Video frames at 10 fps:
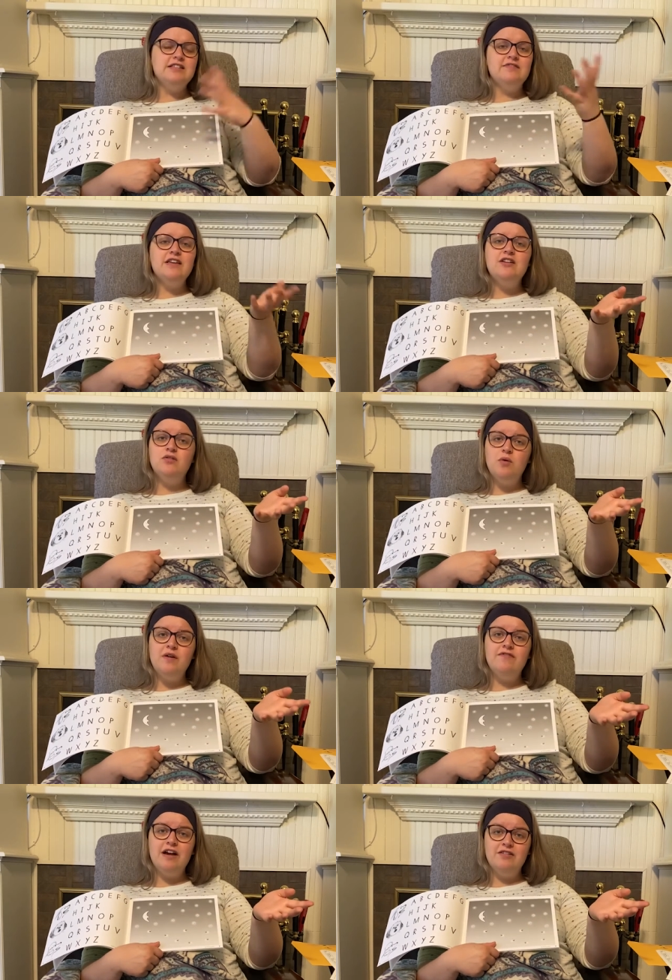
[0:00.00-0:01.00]
And if they don't know
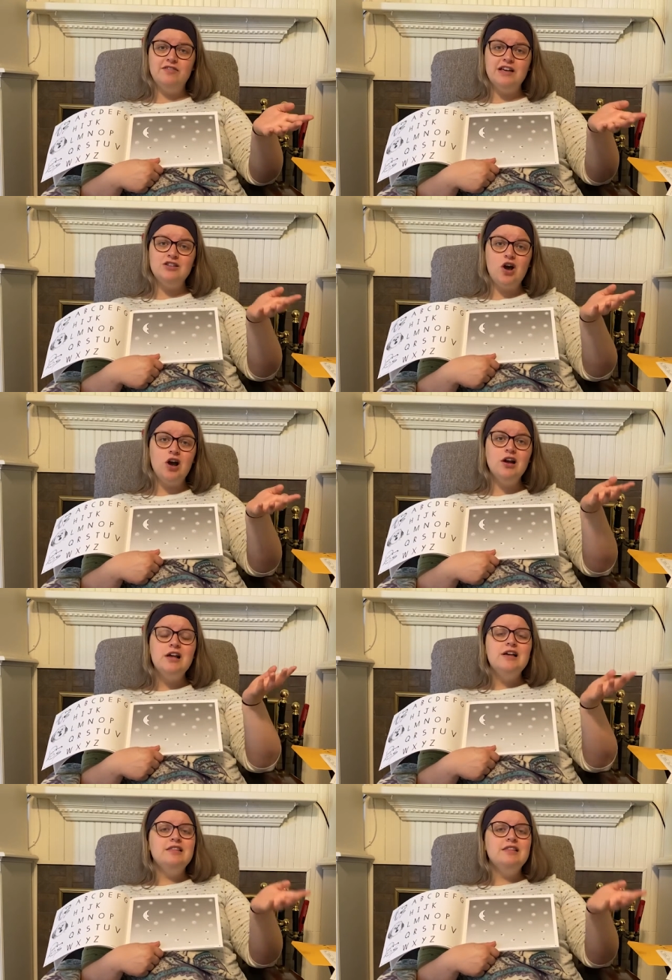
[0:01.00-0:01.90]
what fireflies are,